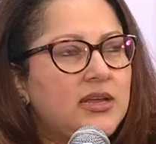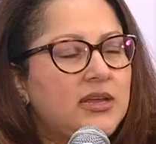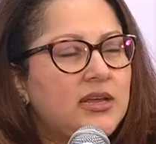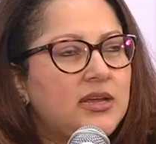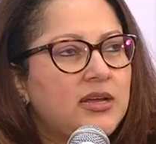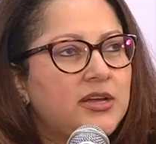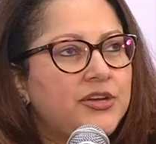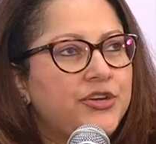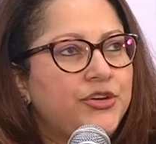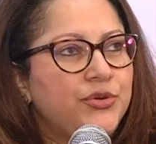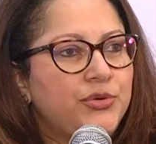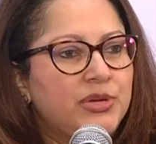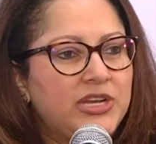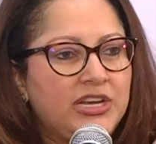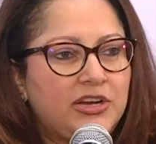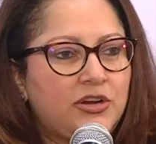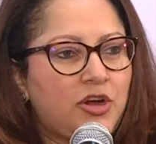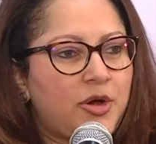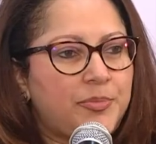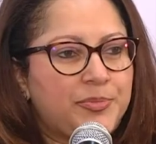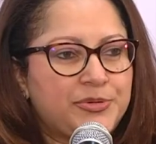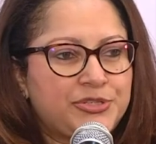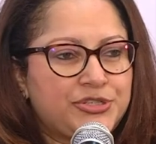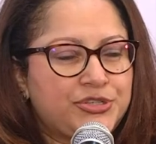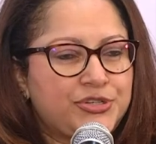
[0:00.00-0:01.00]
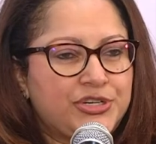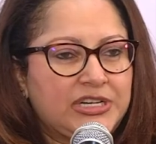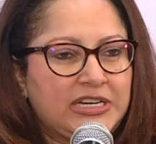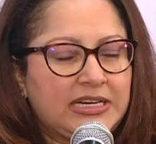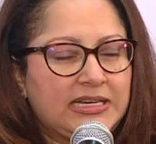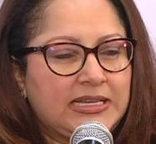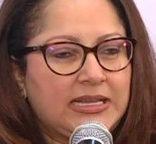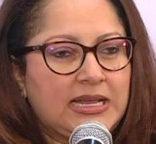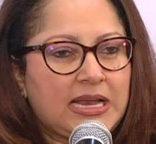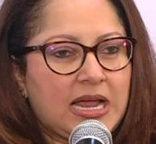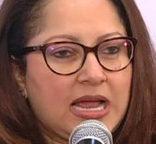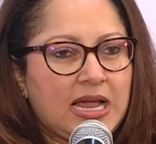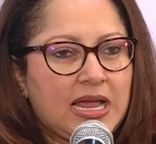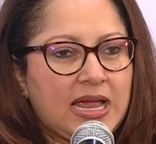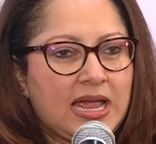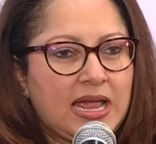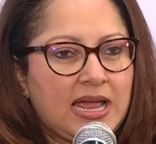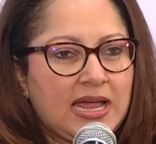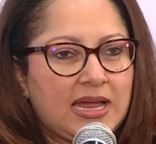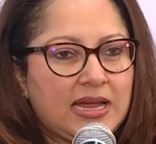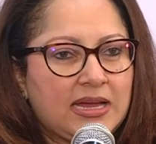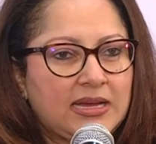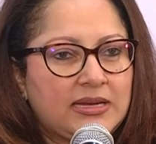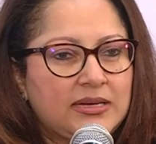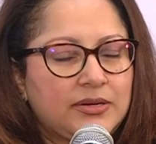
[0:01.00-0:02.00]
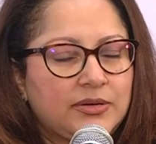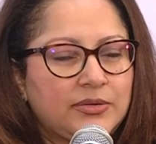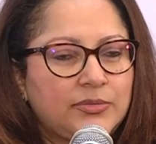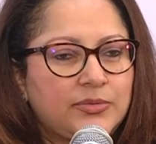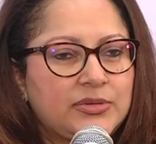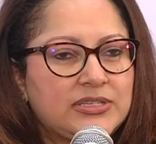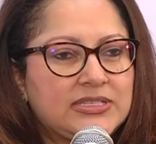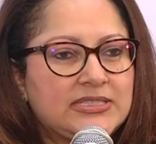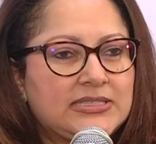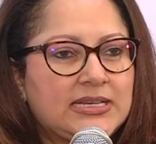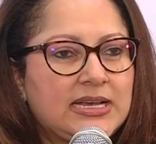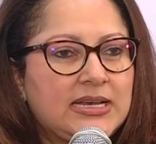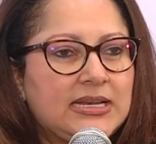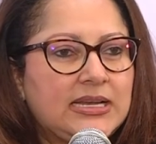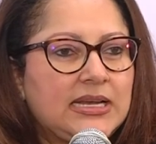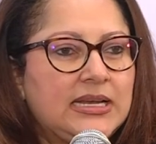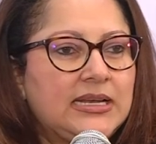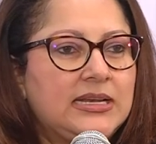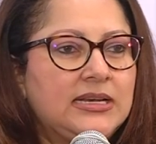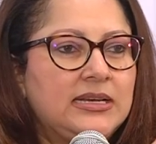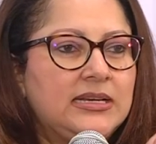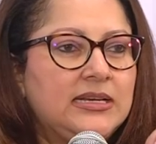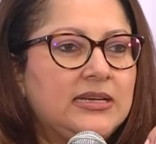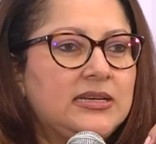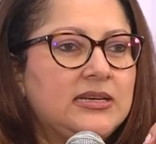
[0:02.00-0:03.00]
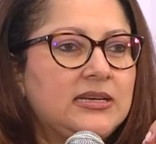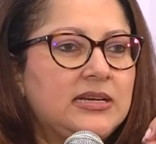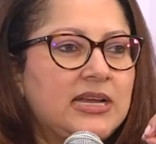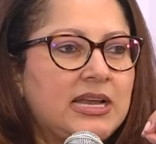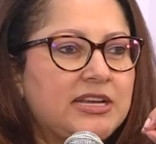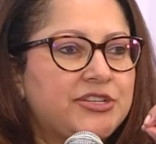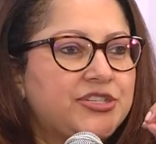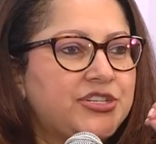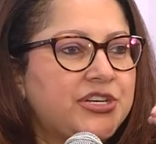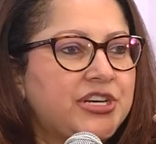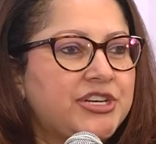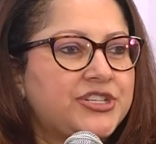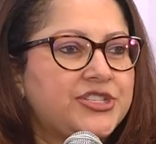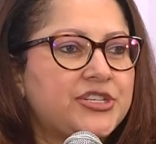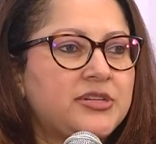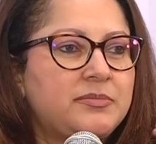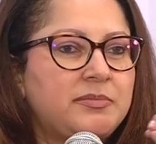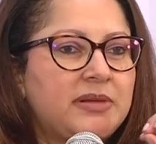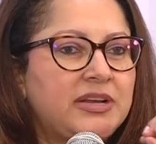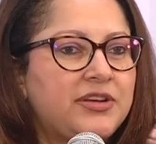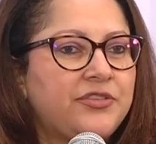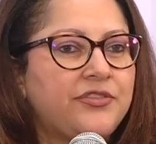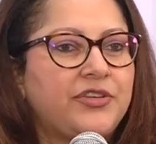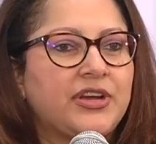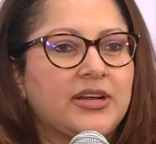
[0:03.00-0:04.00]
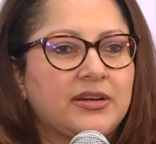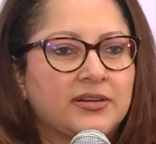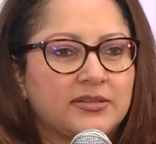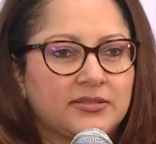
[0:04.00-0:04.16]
unique opportunity that I had was that Indian education meant rigor.